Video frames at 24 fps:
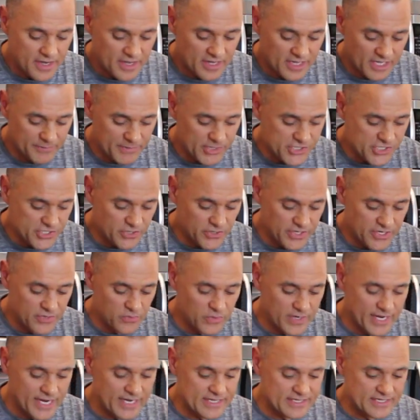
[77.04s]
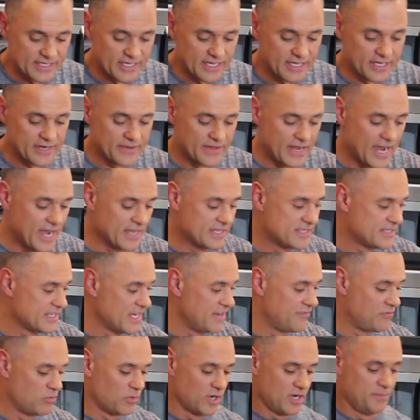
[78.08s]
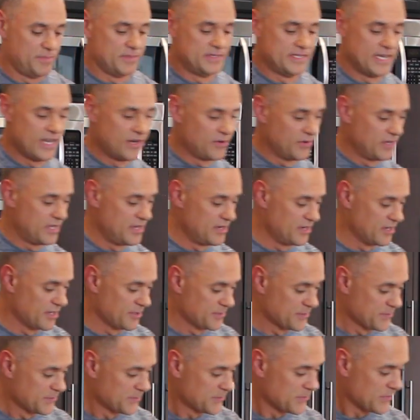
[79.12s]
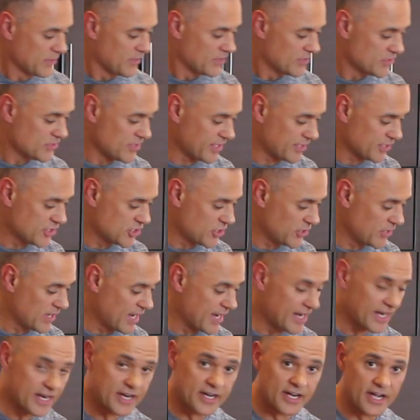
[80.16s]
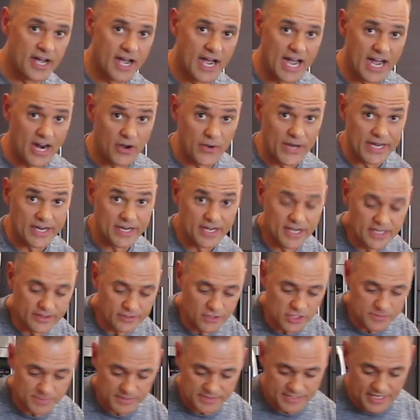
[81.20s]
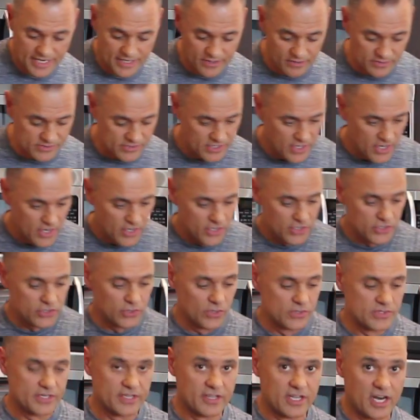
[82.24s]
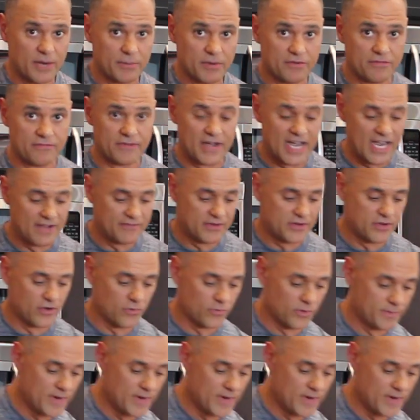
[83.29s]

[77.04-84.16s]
Let me show you what I did. I saved one potato here so I can show you how I cut those potatoes using the number 5 cone.